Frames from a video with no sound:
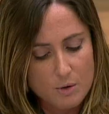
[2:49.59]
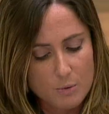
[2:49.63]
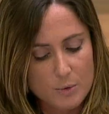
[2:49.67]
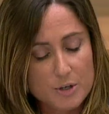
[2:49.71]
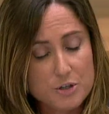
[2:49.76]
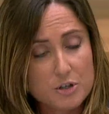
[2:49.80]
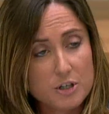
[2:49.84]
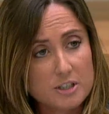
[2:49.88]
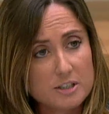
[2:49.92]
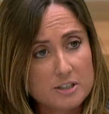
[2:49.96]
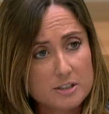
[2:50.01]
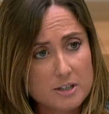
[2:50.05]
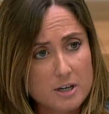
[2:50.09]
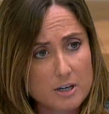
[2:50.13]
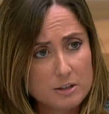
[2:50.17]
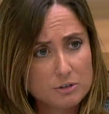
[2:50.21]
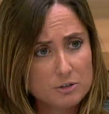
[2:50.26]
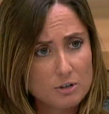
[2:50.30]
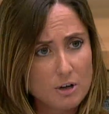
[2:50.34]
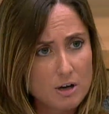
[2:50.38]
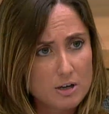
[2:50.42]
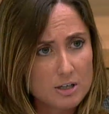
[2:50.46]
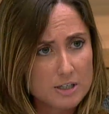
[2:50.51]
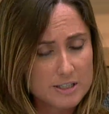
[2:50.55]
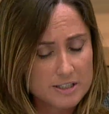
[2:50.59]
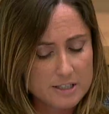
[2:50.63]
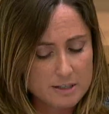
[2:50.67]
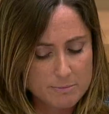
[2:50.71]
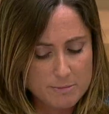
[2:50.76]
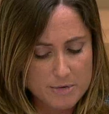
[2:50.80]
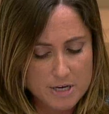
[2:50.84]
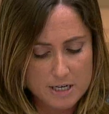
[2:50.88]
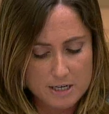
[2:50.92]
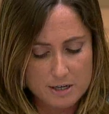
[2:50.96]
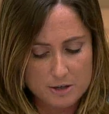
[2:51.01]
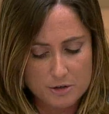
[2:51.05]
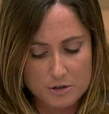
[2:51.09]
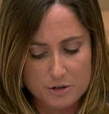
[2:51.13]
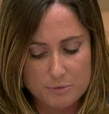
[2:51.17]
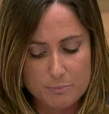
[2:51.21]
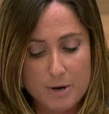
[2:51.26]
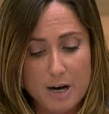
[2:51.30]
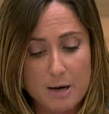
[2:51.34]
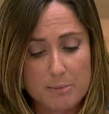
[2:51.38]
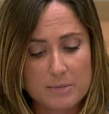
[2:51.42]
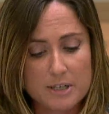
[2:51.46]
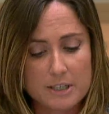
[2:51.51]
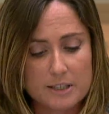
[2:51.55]
which has not only
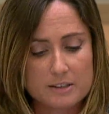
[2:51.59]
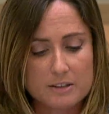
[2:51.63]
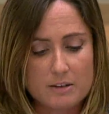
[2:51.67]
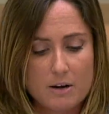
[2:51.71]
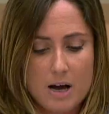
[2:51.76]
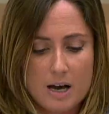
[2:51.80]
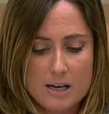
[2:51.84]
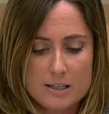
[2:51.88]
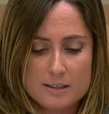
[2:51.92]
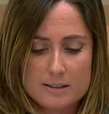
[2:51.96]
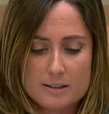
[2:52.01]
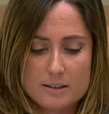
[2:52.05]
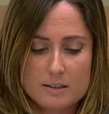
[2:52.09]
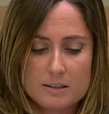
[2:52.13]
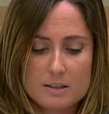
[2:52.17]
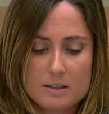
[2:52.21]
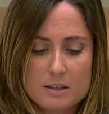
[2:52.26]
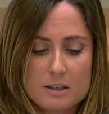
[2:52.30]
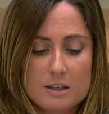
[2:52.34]
diminished public trust,